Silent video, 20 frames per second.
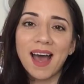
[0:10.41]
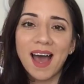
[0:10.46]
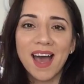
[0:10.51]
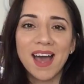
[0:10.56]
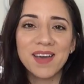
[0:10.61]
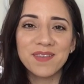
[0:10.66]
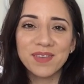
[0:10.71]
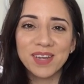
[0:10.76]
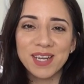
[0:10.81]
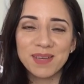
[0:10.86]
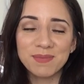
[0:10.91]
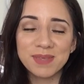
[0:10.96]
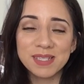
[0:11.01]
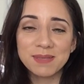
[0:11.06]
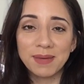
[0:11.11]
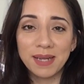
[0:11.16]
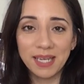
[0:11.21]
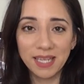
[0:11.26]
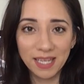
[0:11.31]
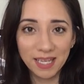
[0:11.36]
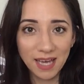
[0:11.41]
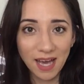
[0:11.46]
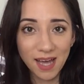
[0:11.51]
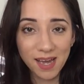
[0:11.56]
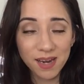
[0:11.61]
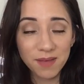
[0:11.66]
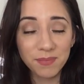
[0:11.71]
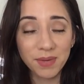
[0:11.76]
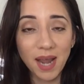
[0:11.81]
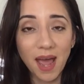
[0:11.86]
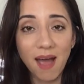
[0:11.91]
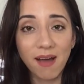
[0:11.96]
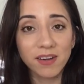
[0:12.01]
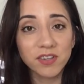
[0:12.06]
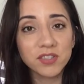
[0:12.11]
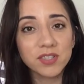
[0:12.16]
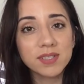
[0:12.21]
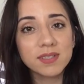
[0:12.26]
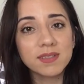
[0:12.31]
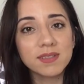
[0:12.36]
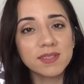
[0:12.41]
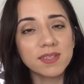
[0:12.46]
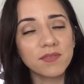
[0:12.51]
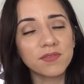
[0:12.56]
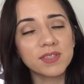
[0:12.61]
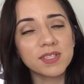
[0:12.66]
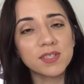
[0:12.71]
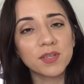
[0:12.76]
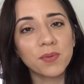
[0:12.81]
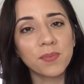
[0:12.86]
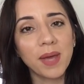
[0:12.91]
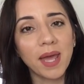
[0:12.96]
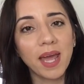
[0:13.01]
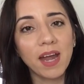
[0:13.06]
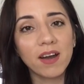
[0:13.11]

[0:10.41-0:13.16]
Hi, my name is Belgica and I'm an actress in the San Francisco Bay